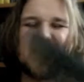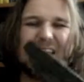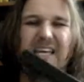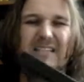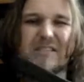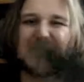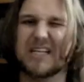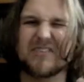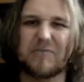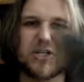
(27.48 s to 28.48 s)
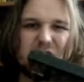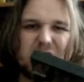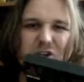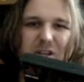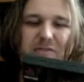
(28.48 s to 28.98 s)
the cases, like I've
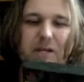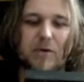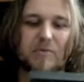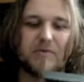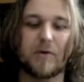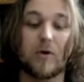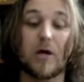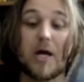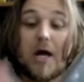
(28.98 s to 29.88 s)
mentioned in other videos before.